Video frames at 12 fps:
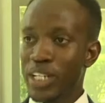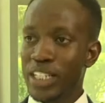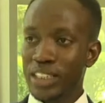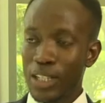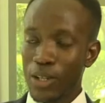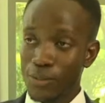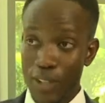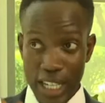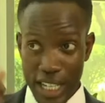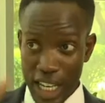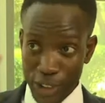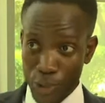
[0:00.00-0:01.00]
down
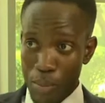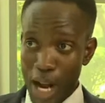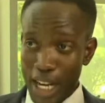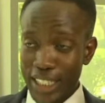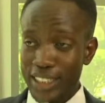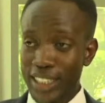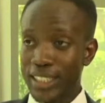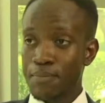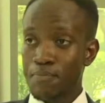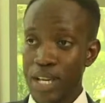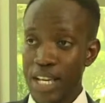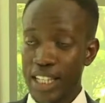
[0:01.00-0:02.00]
financial markets as a big
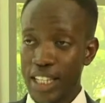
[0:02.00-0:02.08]
thing.